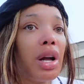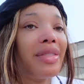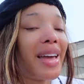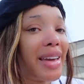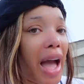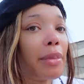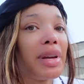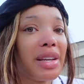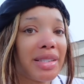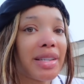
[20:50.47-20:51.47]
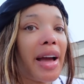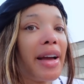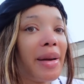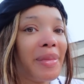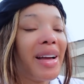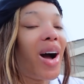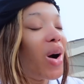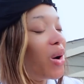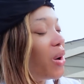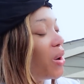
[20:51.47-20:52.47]
They got me this time.
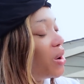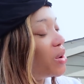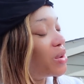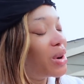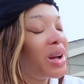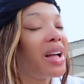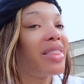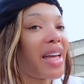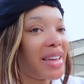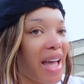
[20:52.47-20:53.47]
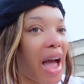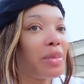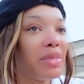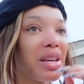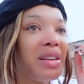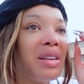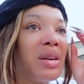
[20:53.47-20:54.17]
Oh, they got me.